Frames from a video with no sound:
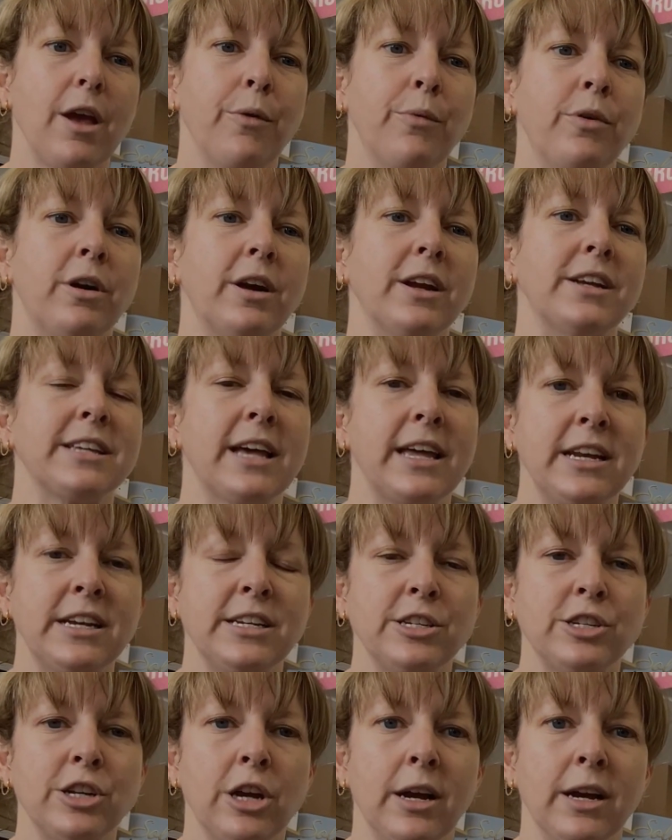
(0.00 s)
We're excited
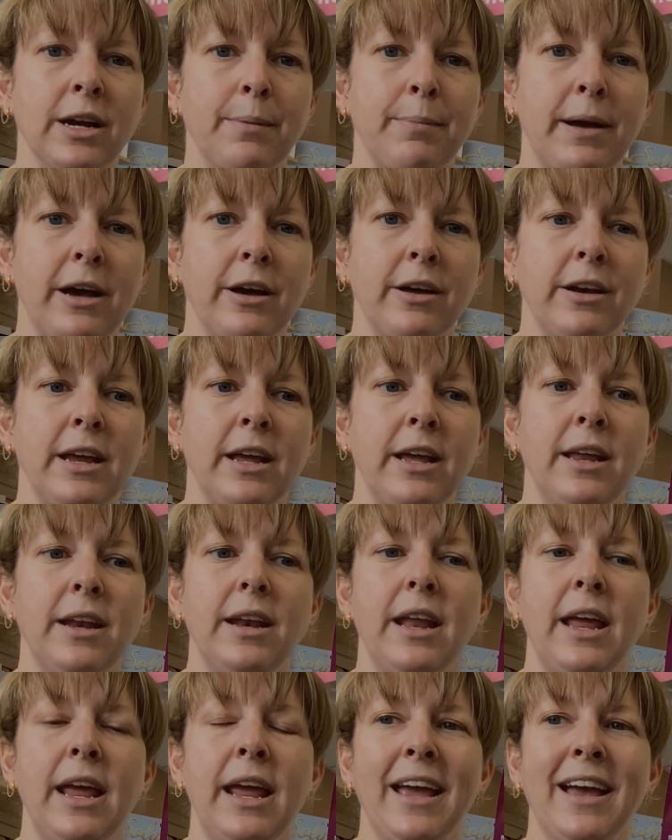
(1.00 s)
to talk about it
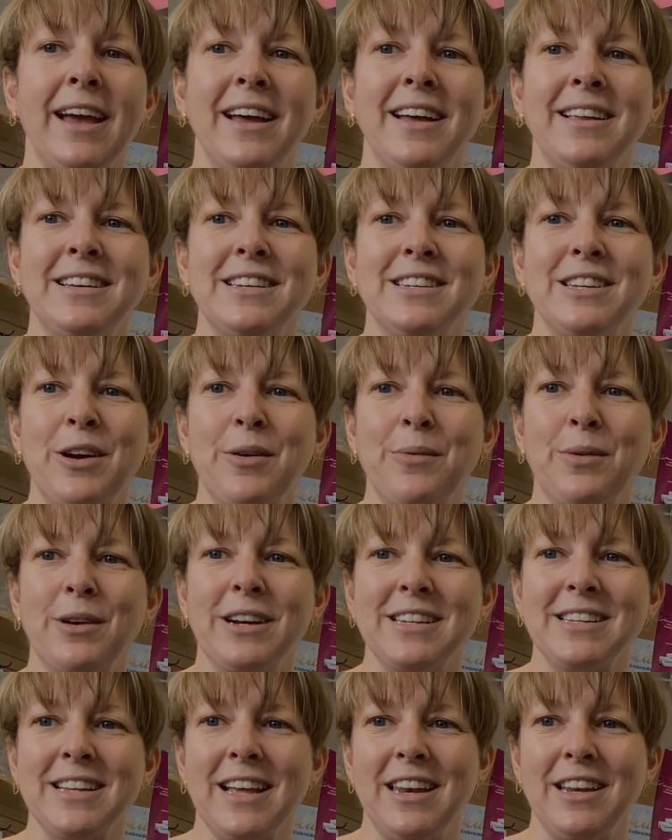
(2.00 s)
and uh, we're
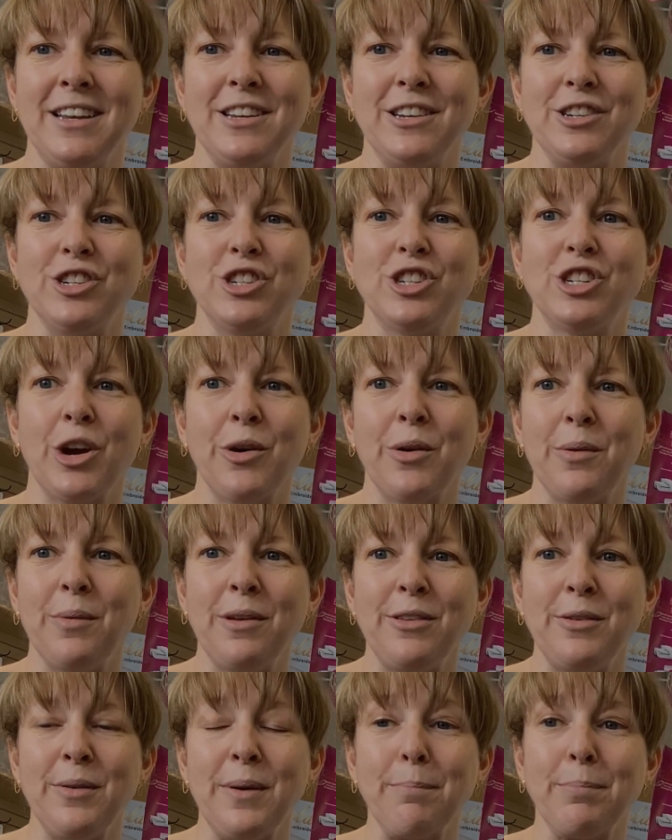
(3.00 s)
excited to show it
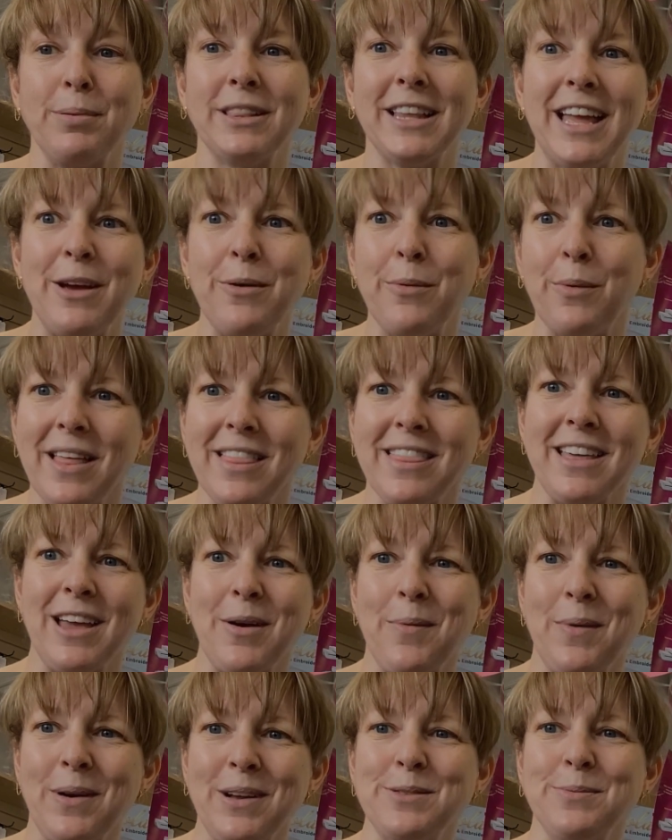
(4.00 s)
with you and play with
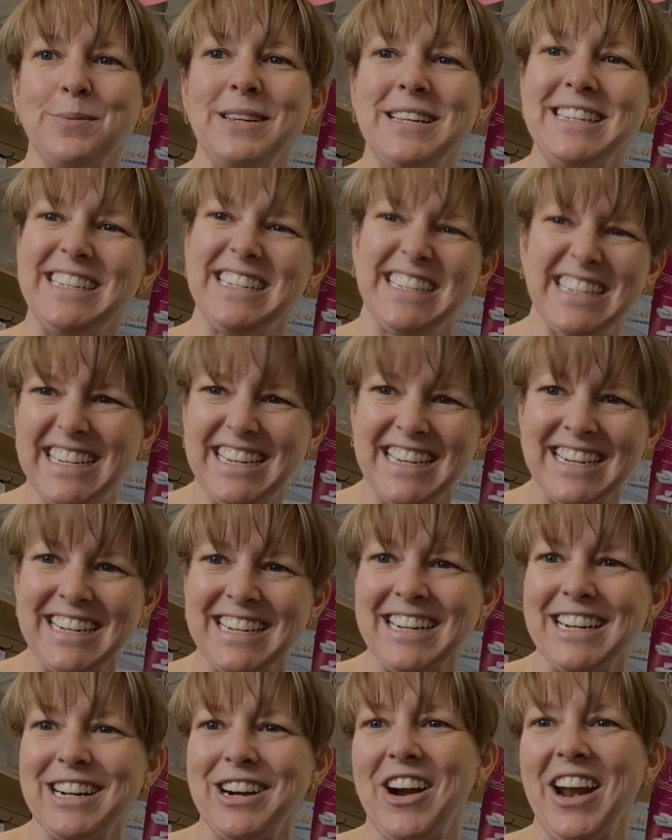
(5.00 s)
it once we get
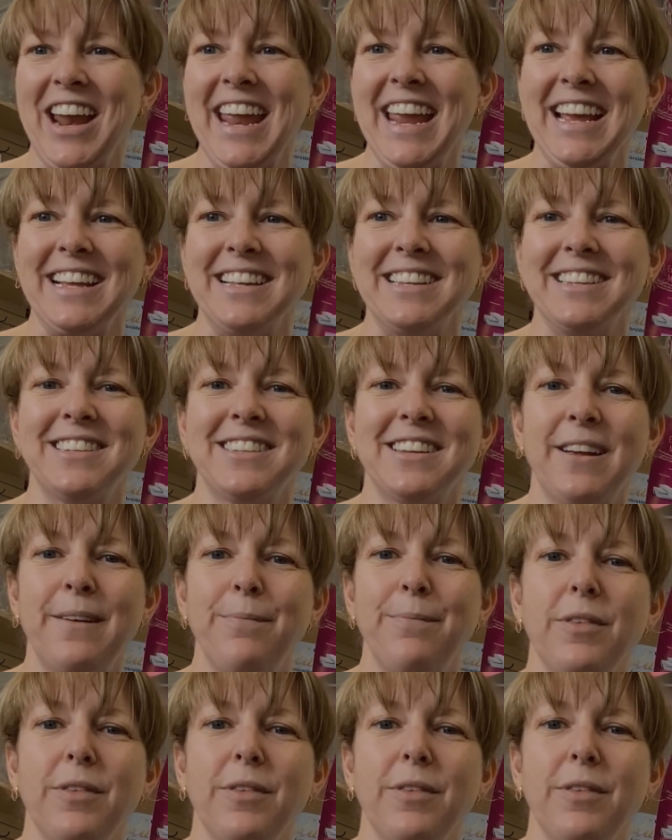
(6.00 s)
it in our hands.